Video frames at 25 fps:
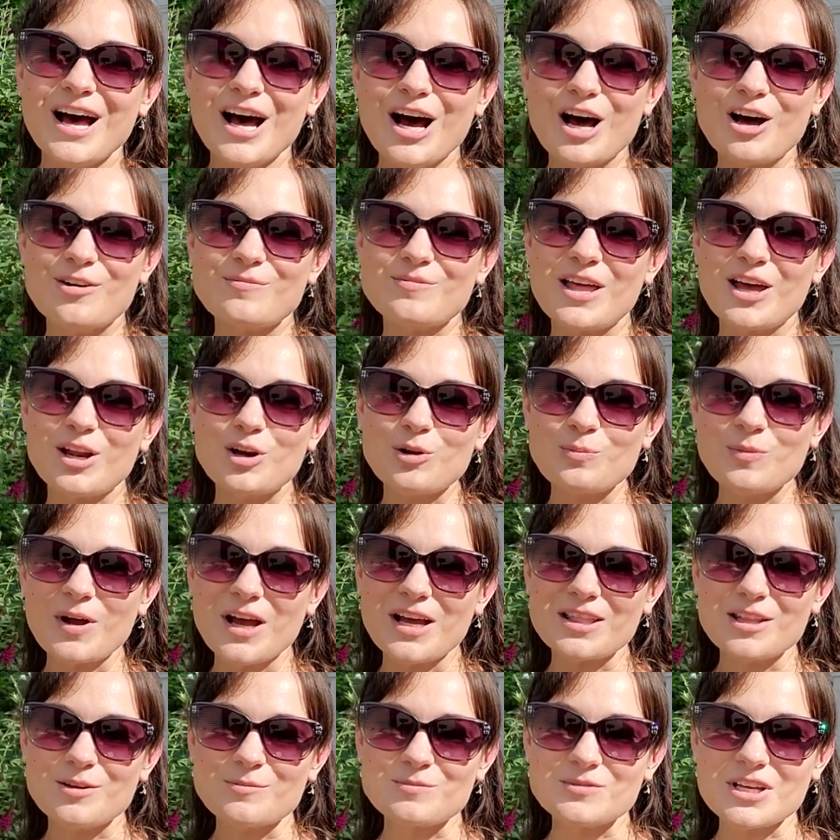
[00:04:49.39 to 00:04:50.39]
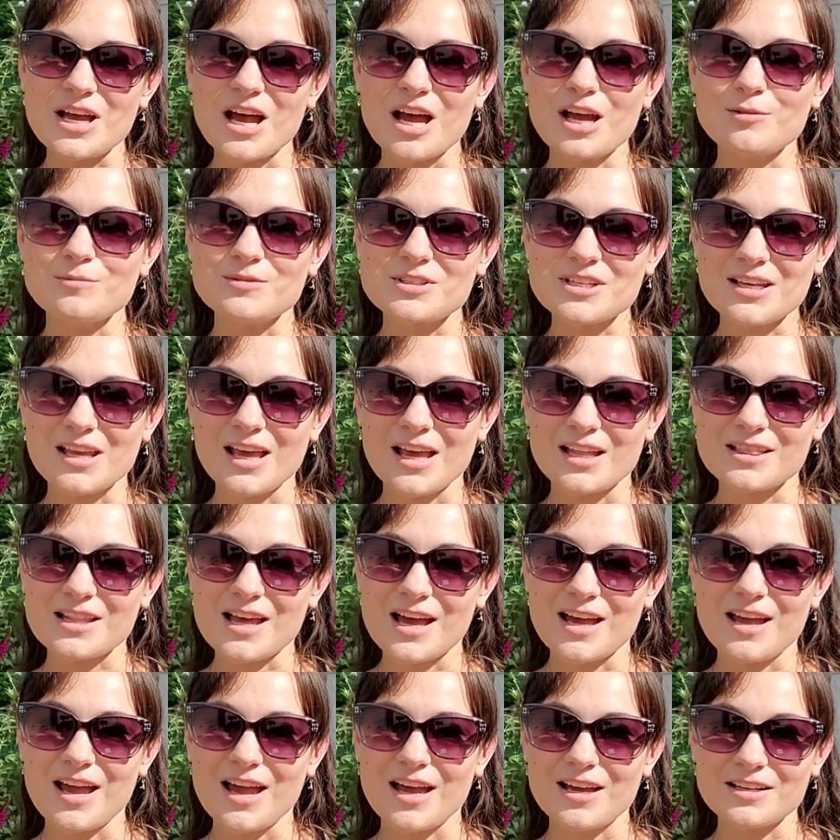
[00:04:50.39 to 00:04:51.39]
That'll buy them time to get
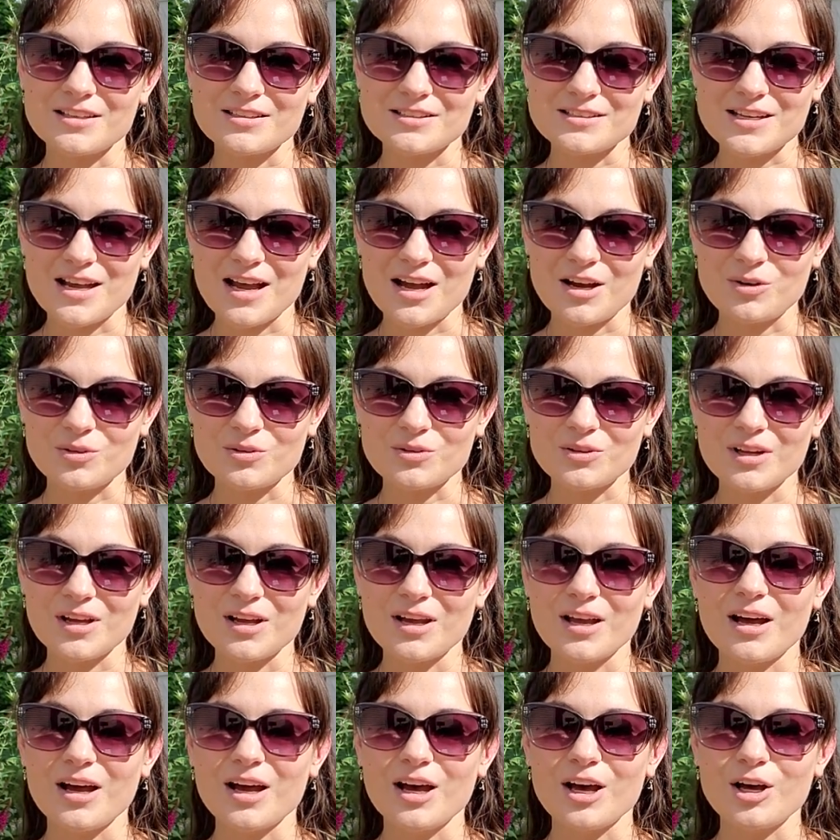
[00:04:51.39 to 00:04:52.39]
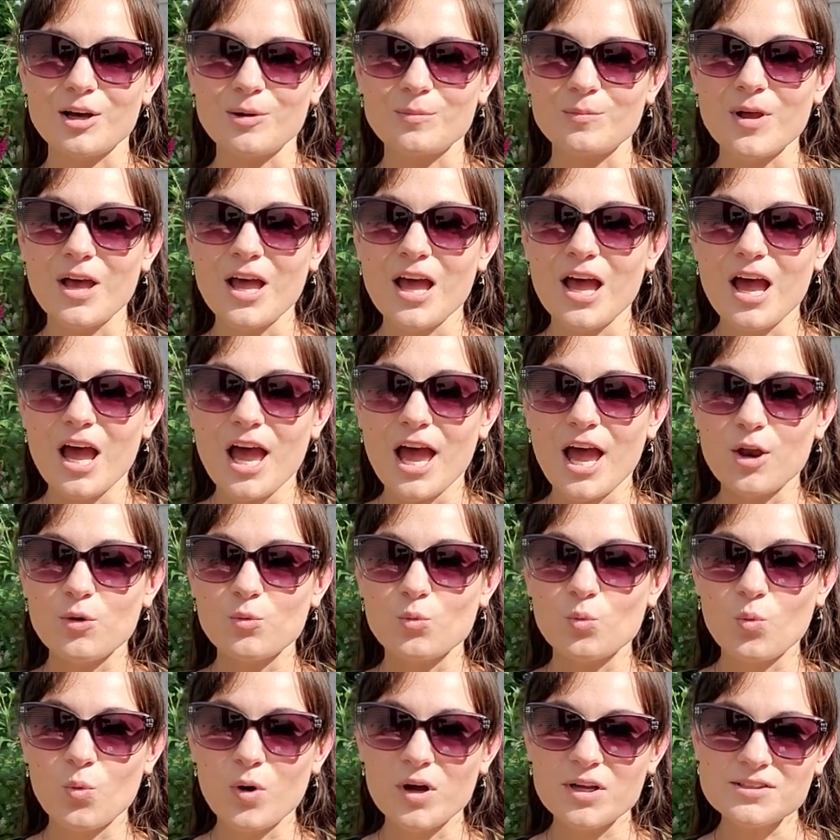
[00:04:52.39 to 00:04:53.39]
that egg down.
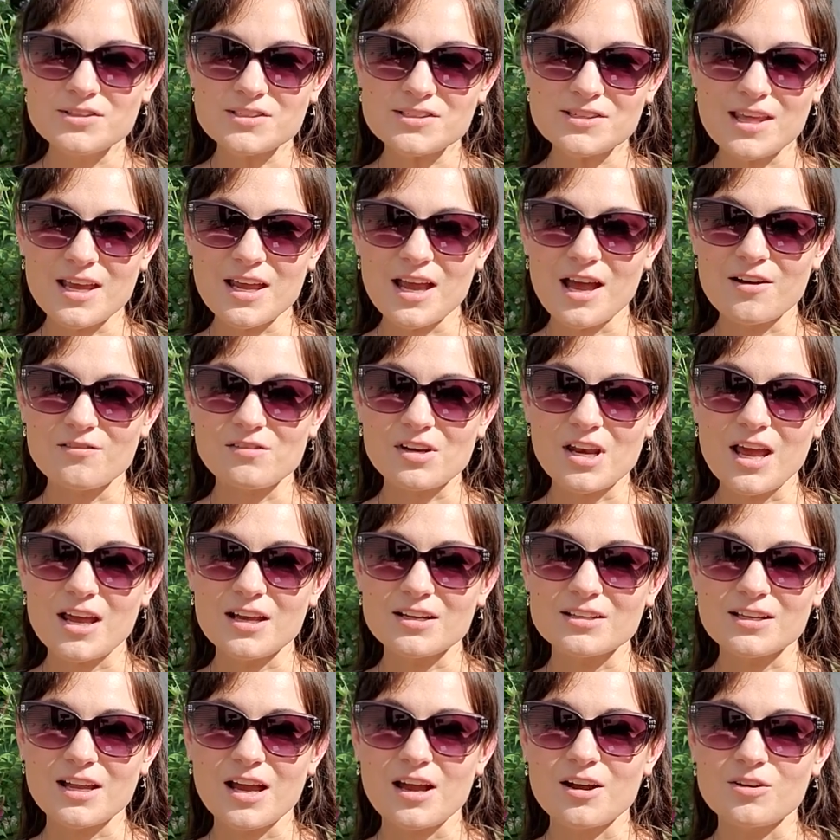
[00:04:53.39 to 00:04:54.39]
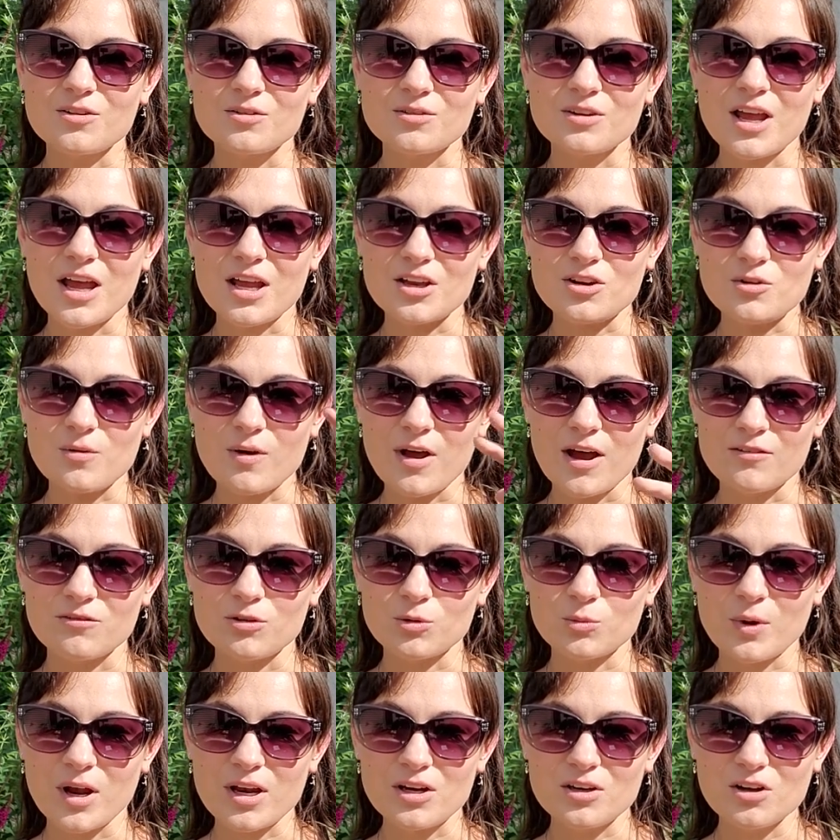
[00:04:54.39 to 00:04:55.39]
And once they have an egg down and you have a
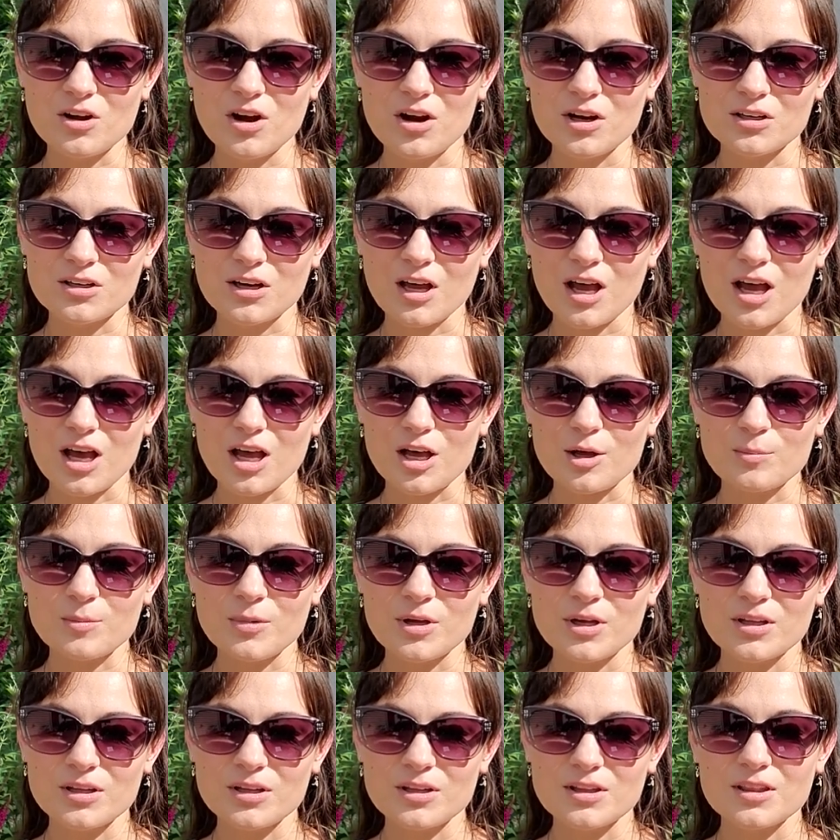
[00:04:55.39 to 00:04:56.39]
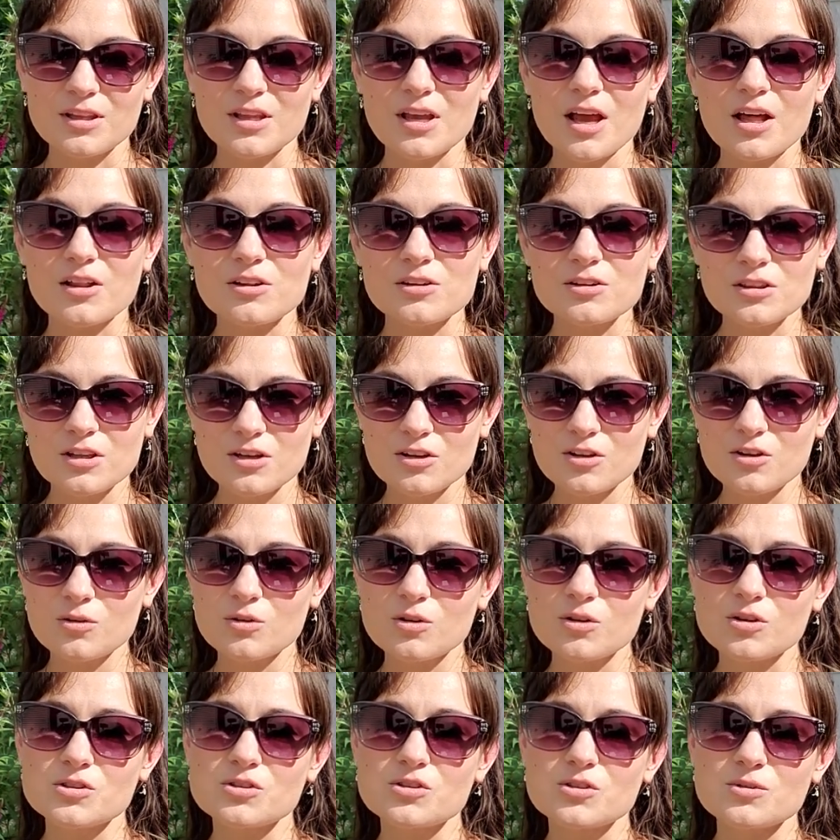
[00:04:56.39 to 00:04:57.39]
wren guard up, The other thing you
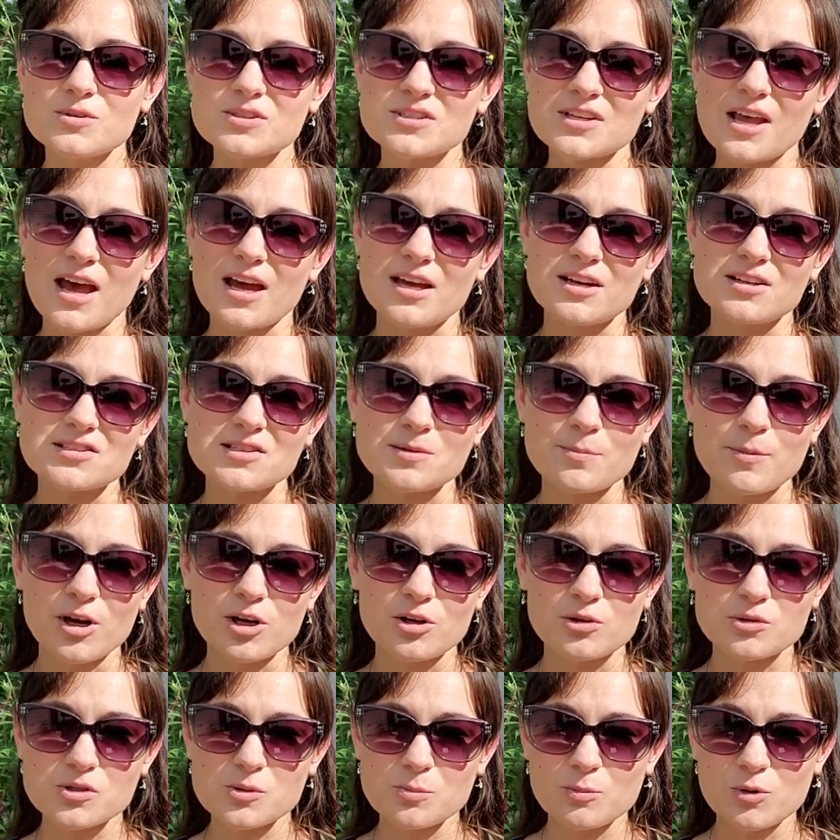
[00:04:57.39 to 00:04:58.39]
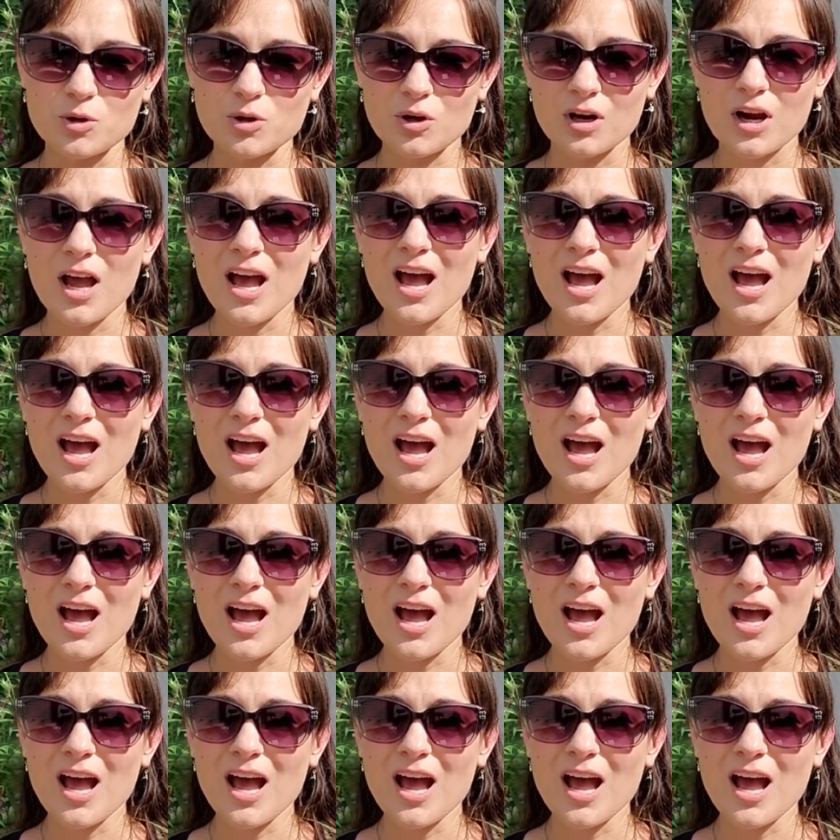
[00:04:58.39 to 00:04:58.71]
could do is add a sparrow spooker.